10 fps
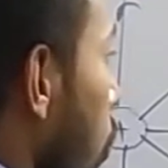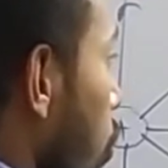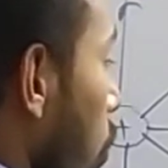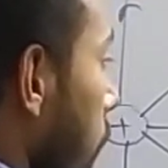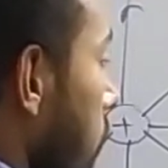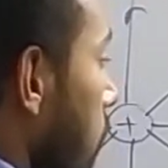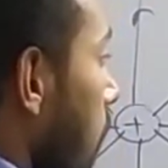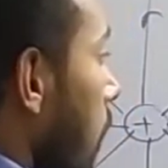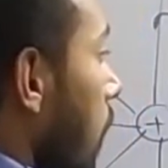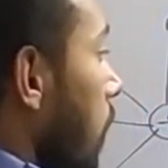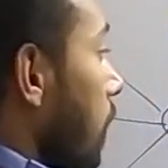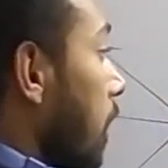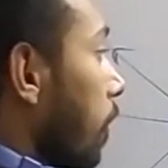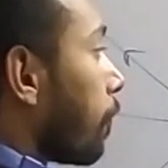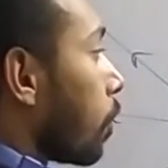outwards.
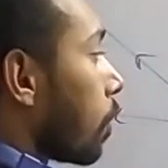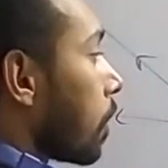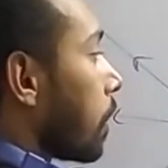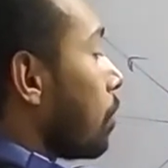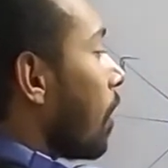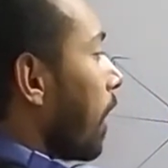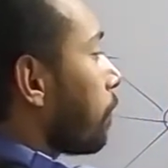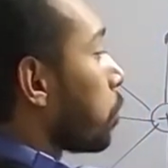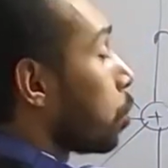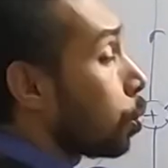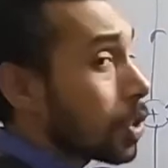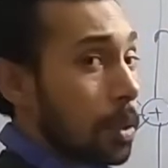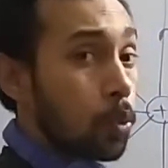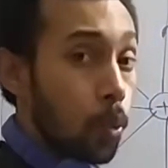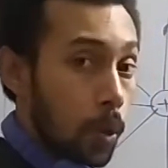Therefore, you have to do
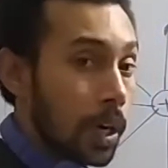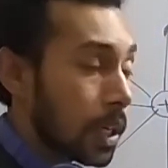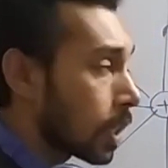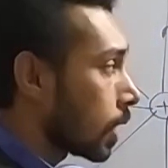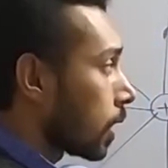some work.